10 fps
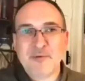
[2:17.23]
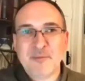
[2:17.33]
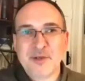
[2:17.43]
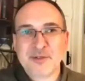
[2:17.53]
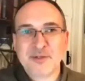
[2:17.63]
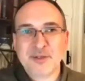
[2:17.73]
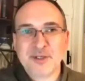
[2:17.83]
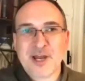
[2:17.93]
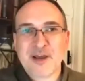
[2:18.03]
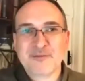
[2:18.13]
of masks you can
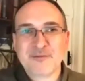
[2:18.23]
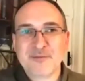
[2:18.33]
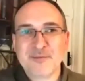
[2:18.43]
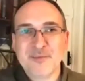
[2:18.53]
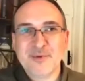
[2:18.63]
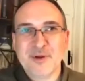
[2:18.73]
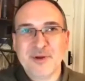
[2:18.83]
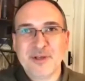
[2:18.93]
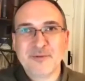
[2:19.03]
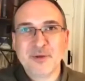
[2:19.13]
have.
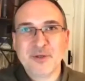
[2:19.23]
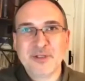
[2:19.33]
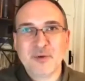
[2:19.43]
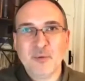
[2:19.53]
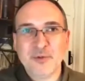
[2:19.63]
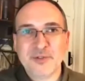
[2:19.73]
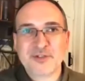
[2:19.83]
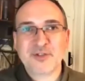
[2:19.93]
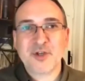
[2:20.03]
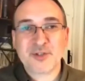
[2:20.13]
If you can order
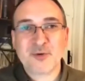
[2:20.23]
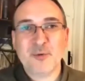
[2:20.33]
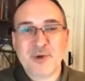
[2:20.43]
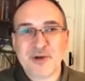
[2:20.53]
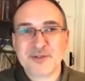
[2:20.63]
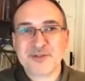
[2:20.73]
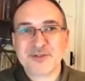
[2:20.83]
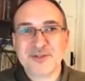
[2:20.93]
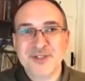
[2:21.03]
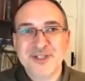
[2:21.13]
surgical
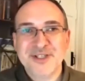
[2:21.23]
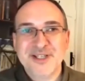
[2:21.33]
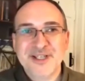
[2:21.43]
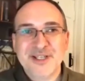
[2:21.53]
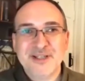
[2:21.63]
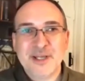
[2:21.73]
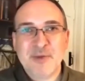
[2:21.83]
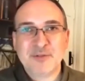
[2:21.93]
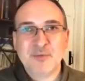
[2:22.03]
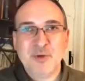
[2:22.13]
masks, they're
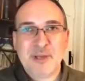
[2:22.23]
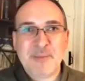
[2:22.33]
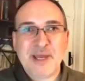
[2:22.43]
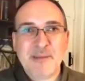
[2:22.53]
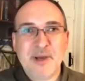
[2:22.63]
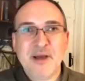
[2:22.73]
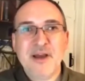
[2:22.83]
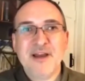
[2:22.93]
much more like paper.